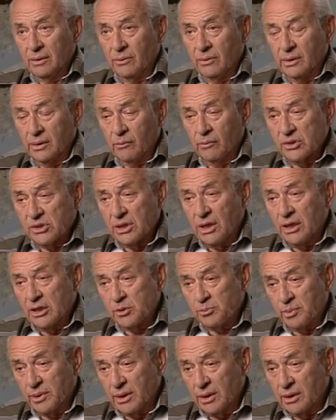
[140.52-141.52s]
There was a
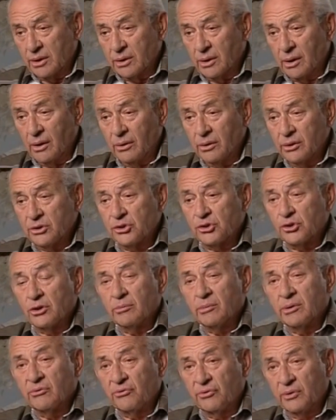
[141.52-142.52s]
hospital in town, a
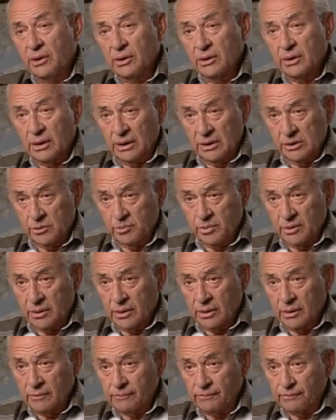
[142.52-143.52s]
German field
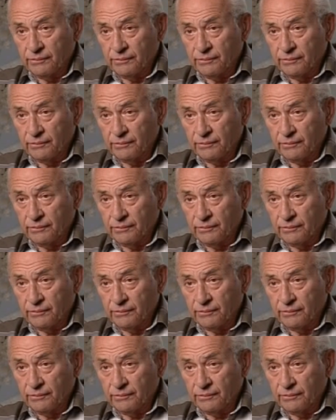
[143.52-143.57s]
hospital.